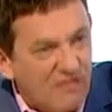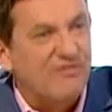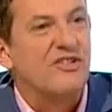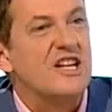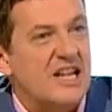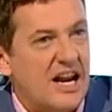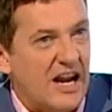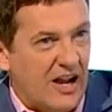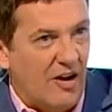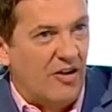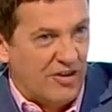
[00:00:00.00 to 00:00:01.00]
every
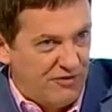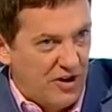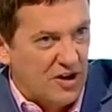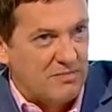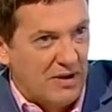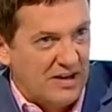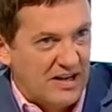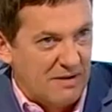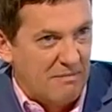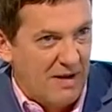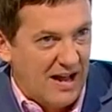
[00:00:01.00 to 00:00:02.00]
year on the first
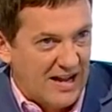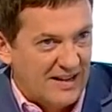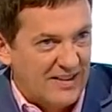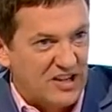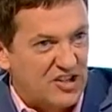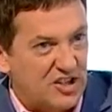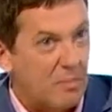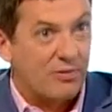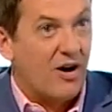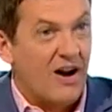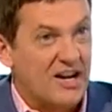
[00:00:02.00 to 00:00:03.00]
Monday in May. That
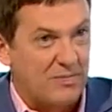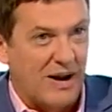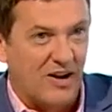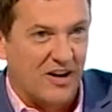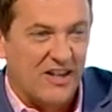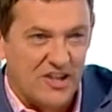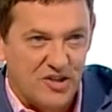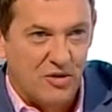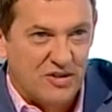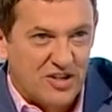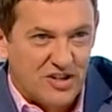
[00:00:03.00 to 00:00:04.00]
surprise bank holiday that's
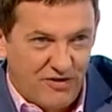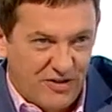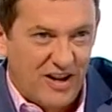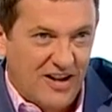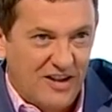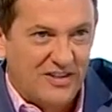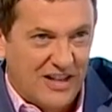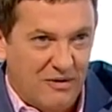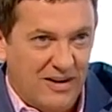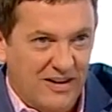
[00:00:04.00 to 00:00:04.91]
caught us off guard, that one.